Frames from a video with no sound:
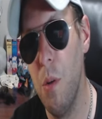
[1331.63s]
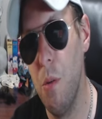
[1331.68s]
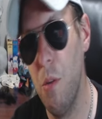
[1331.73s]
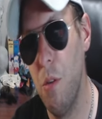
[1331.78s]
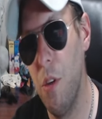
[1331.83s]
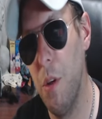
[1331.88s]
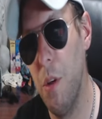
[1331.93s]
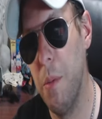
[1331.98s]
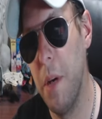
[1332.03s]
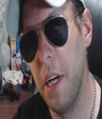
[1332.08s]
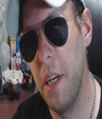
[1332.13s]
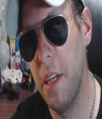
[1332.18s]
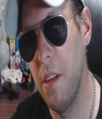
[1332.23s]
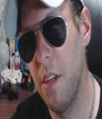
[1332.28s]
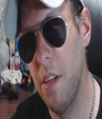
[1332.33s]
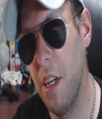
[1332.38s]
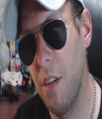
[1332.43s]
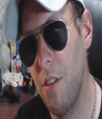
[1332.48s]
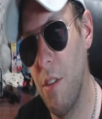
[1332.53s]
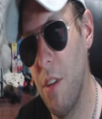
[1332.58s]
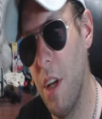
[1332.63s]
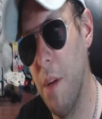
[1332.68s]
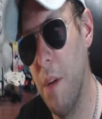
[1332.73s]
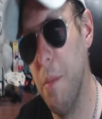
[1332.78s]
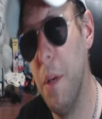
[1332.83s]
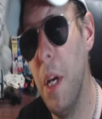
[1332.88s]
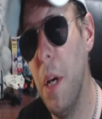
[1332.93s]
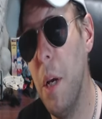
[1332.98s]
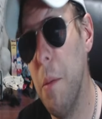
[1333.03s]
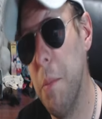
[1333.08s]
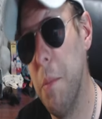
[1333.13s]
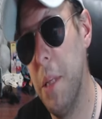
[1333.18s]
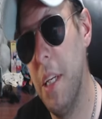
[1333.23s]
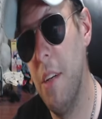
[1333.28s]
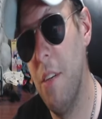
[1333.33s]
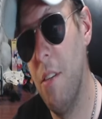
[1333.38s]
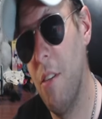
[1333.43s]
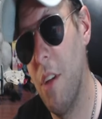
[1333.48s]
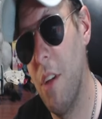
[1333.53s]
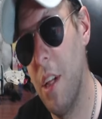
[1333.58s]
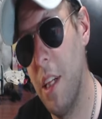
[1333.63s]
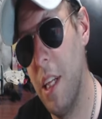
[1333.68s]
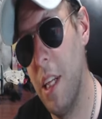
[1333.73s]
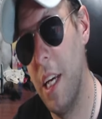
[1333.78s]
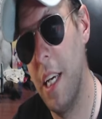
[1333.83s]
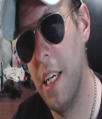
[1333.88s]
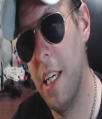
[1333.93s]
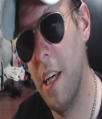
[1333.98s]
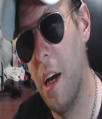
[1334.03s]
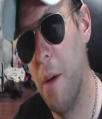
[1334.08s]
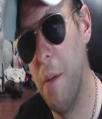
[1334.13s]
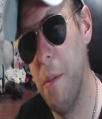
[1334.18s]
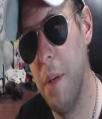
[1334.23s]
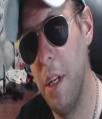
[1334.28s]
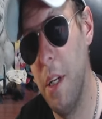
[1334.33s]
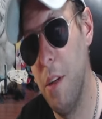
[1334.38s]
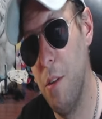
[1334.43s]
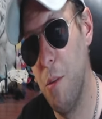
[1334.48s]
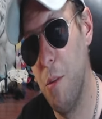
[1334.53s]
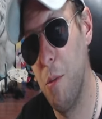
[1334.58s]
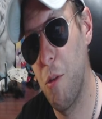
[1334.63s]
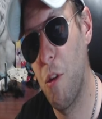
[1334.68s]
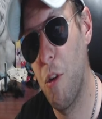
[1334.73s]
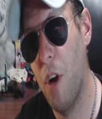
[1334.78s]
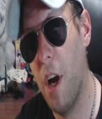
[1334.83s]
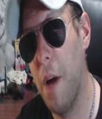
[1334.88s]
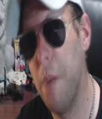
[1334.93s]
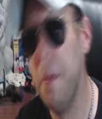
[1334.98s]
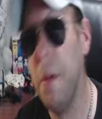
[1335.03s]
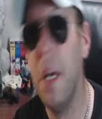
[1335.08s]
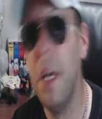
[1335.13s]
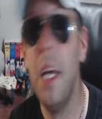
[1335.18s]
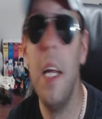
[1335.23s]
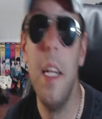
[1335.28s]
See you back here next time. Please like, comment, and subscribe.